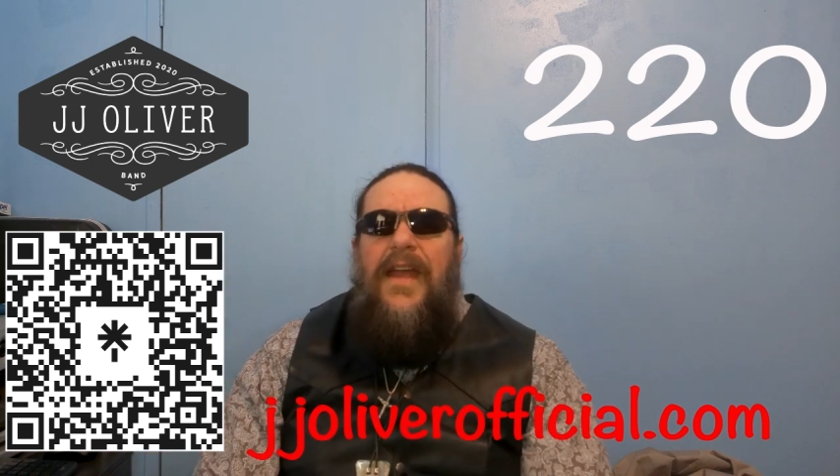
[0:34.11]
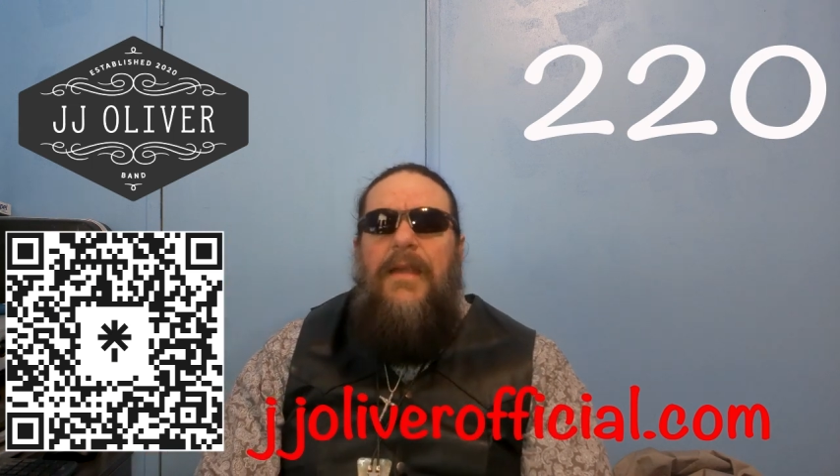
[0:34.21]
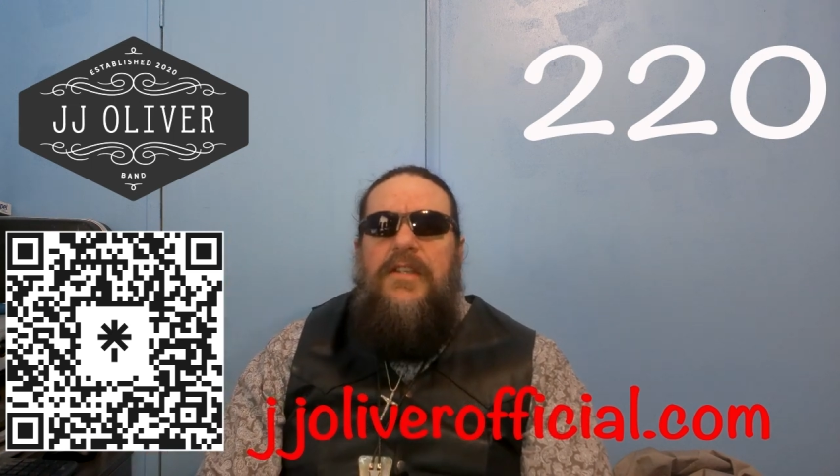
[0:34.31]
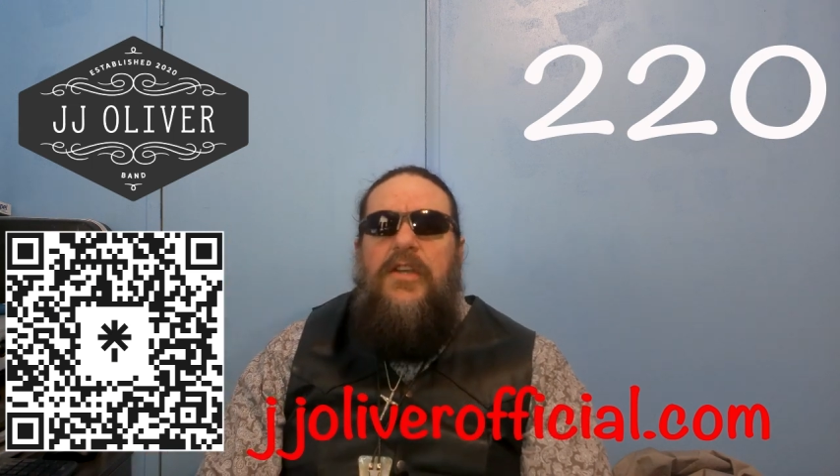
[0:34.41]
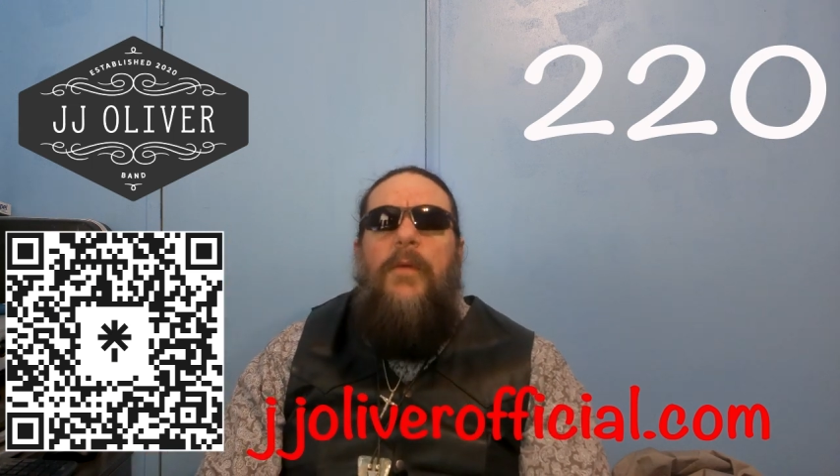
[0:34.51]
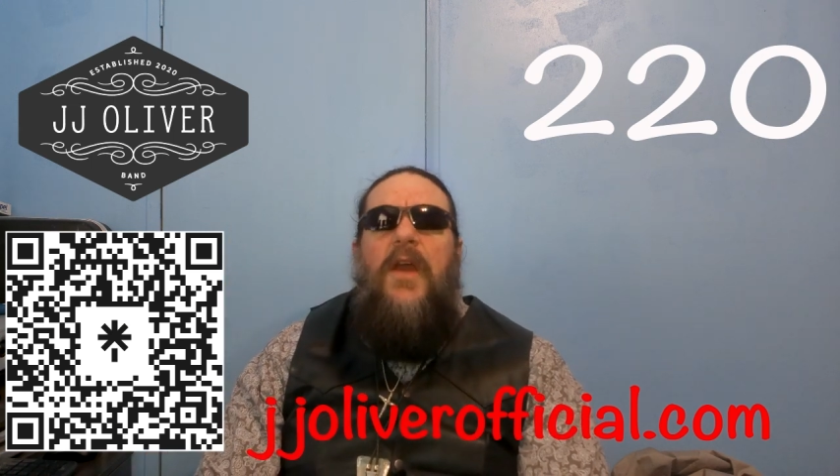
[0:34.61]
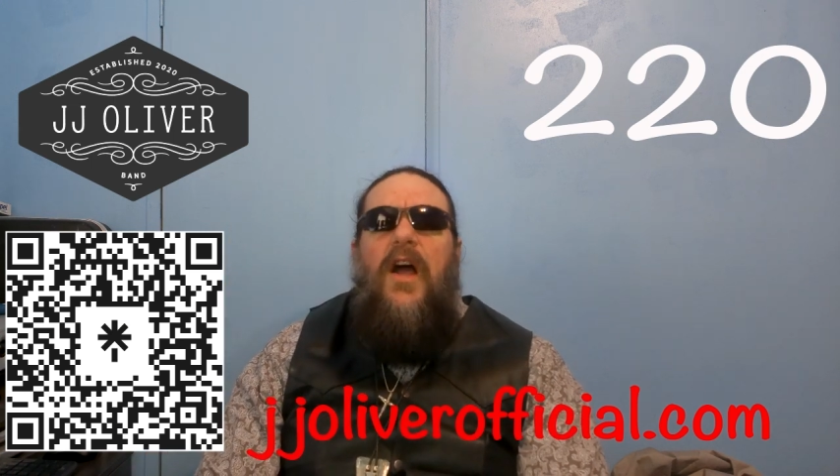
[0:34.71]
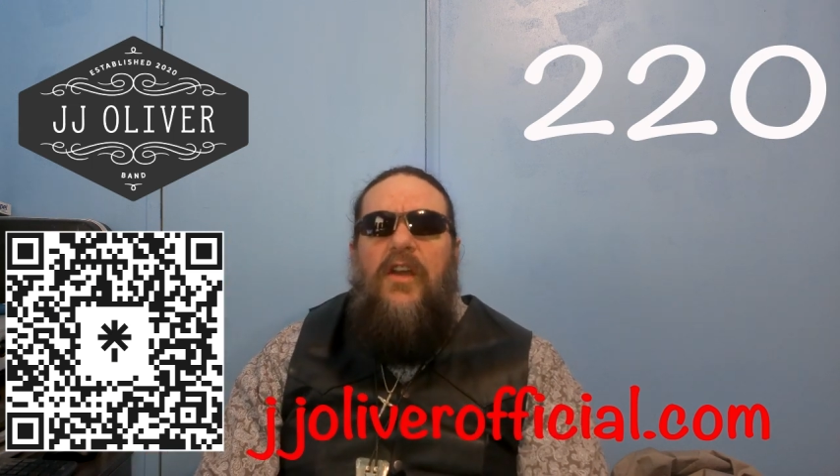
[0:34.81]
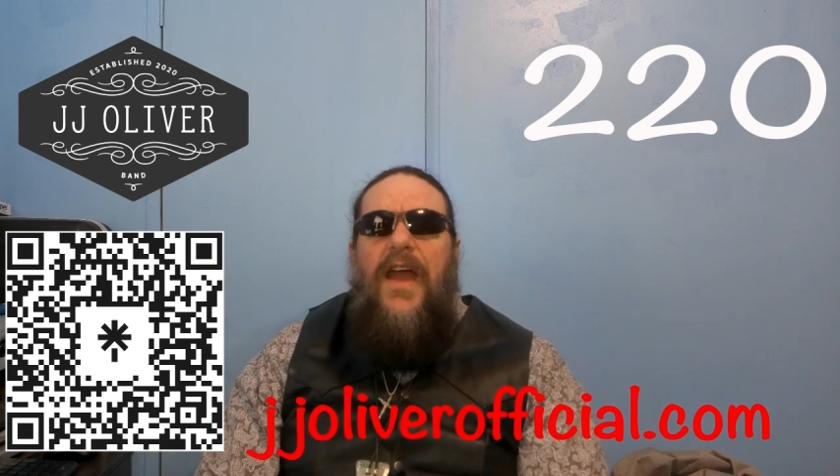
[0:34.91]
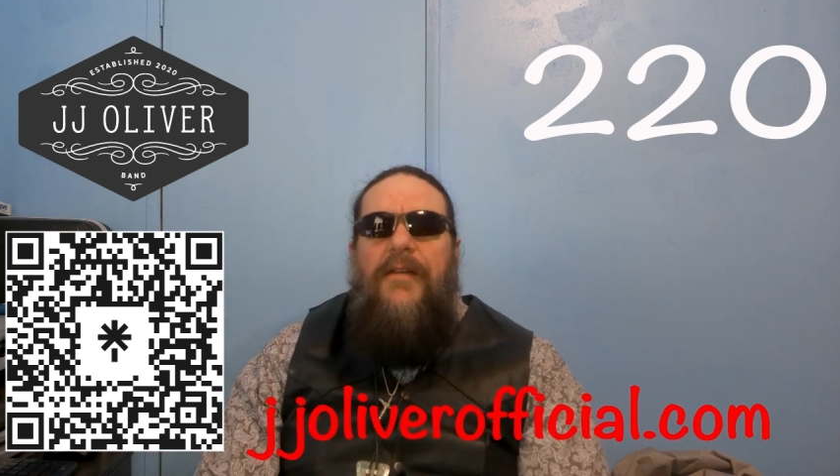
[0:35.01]
Anyways, I hope
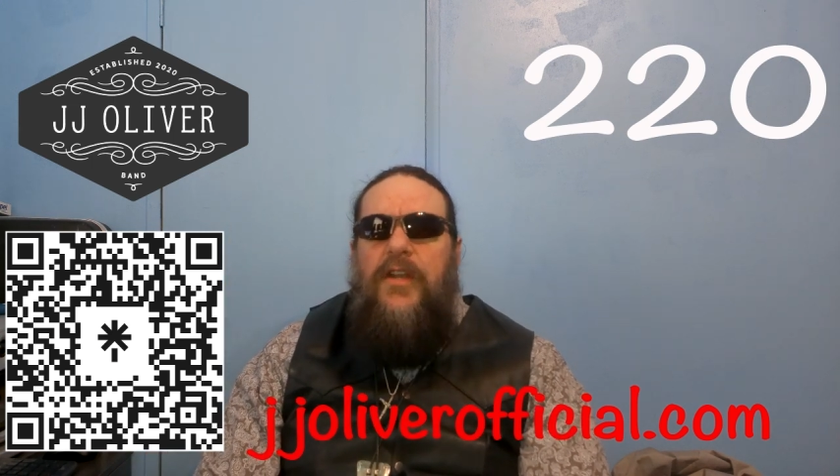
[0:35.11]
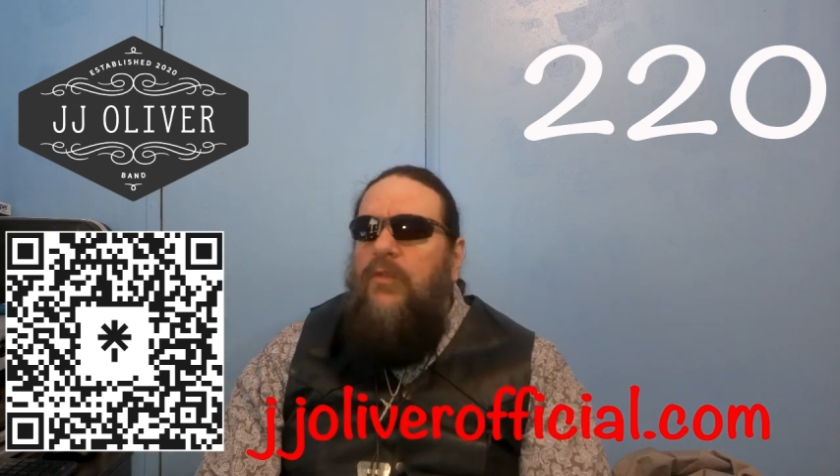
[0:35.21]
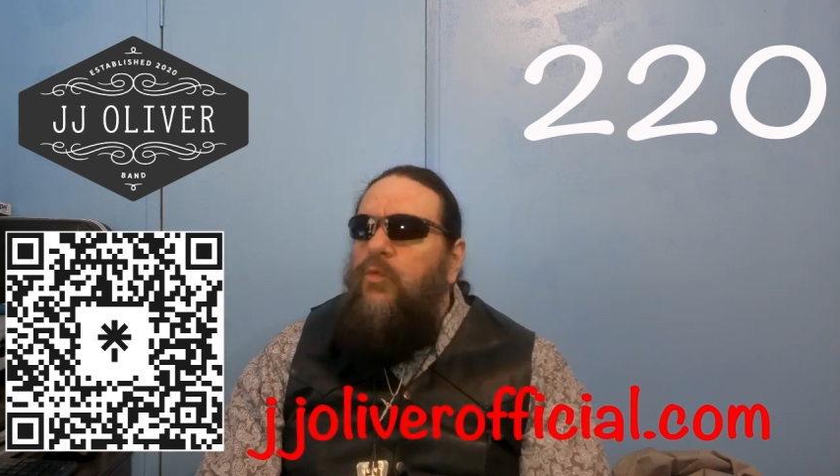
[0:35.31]
y'all are having a